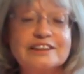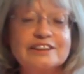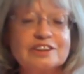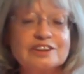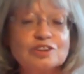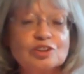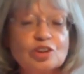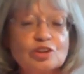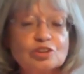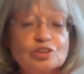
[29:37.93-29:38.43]

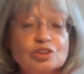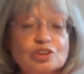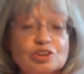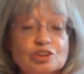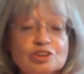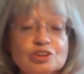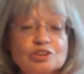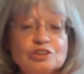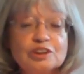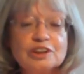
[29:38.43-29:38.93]
It's not
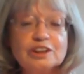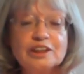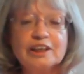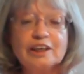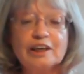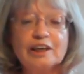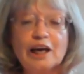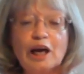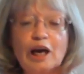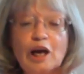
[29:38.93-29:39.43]
to
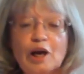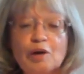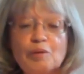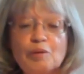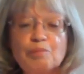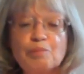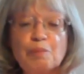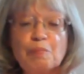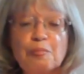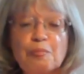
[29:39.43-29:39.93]

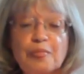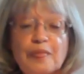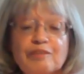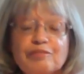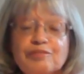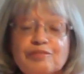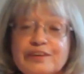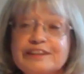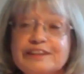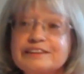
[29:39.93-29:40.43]

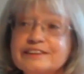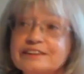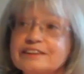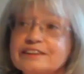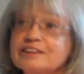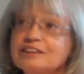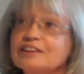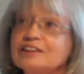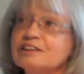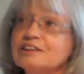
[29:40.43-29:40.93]
fix
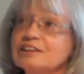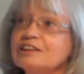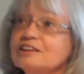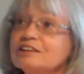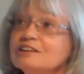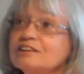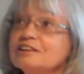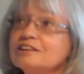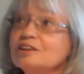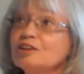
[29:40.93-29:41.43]

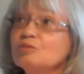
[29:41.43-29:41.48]
another.